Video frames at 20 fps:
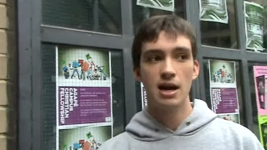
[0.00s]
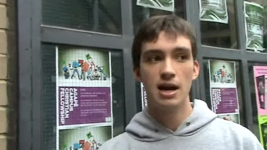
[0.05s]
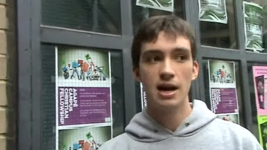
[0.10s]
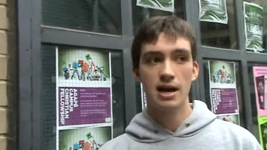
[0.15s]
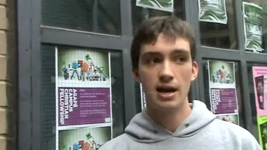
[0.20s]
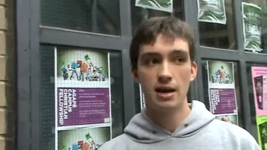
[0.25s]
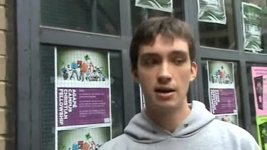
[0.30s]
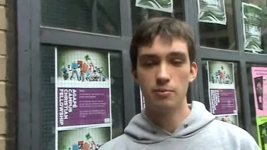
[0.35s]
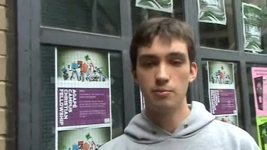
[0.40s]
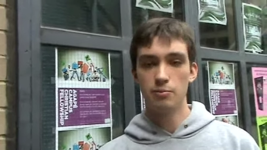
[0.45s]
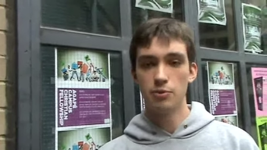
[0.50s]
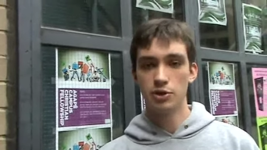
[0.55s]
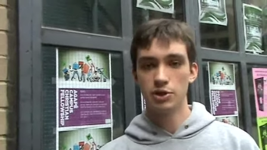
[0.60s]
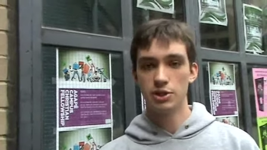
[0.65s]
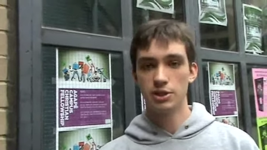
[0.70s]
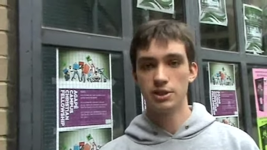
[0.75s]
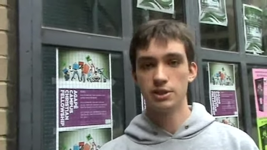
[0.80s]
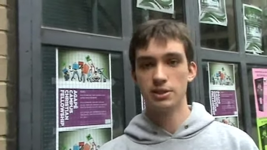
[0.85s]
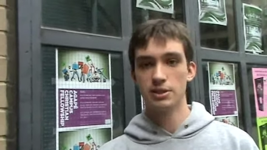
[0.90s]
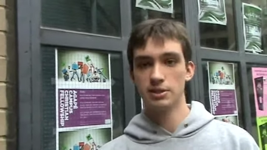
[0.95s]
uh,
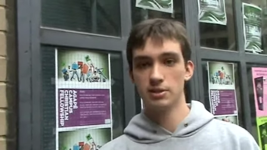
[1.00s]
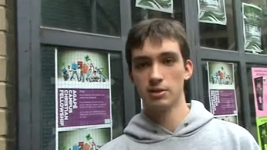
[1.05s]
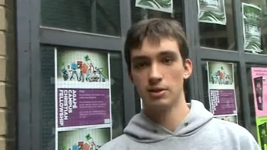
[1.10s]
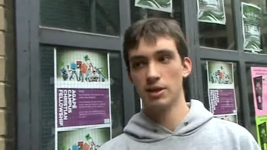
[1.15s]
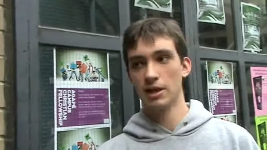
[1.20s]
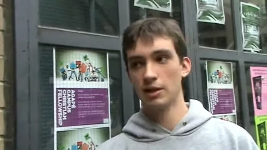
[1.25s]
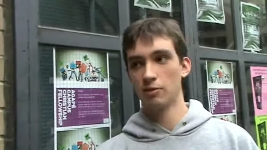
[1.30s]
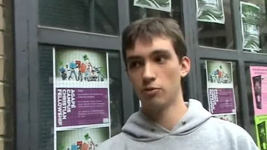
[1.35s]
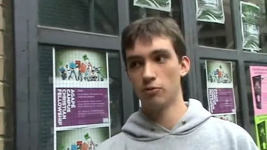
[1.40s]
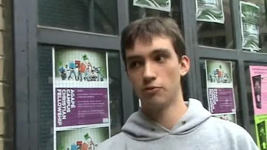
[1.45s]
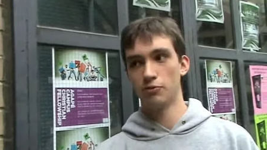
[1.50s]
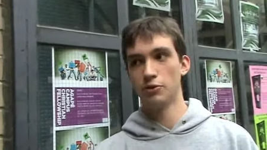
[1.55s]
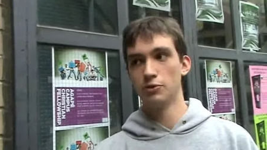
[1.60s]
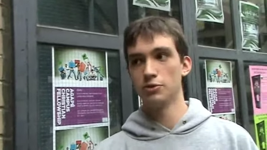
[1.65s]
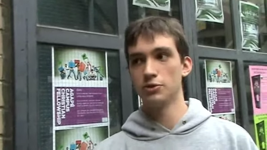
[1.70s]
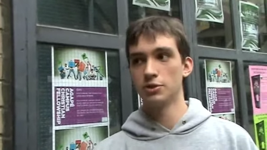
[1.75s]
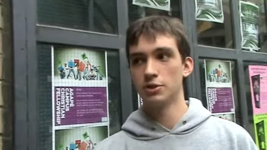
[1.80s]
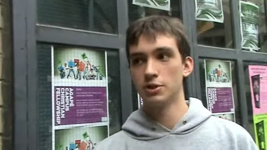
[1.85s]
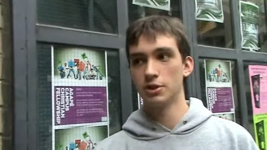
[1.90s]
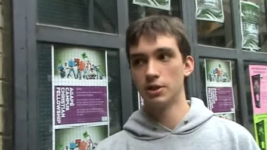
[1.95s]
Bush's like
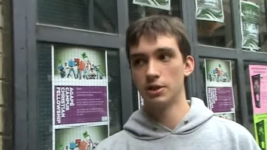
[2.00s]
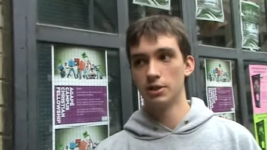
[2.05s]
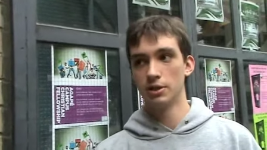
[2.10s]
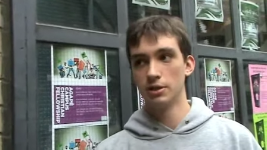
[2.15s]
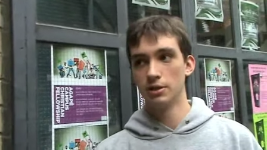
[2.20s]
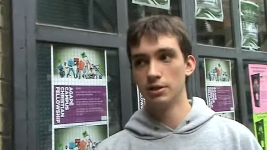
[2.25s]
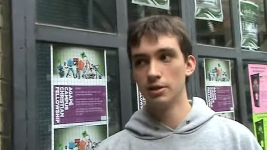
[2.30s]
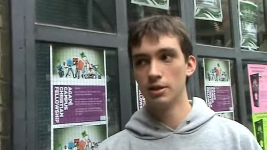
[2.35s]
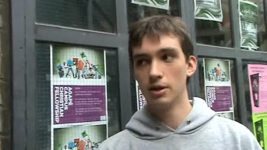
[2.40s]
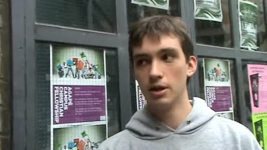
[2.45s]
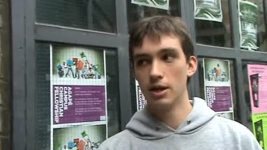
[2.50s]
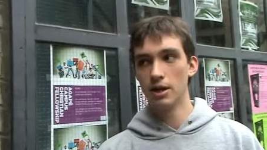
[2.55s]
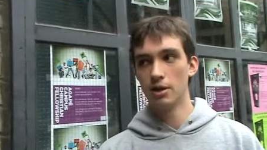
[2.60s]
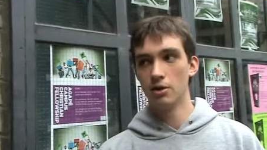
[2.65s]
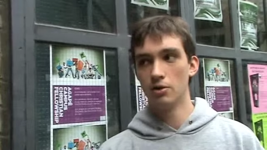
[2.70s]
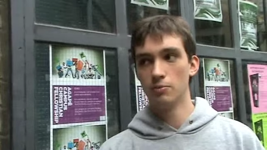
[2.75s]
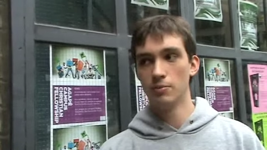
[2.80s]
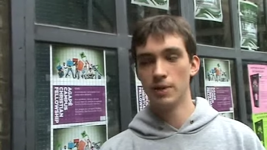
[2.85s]
refusal to uh,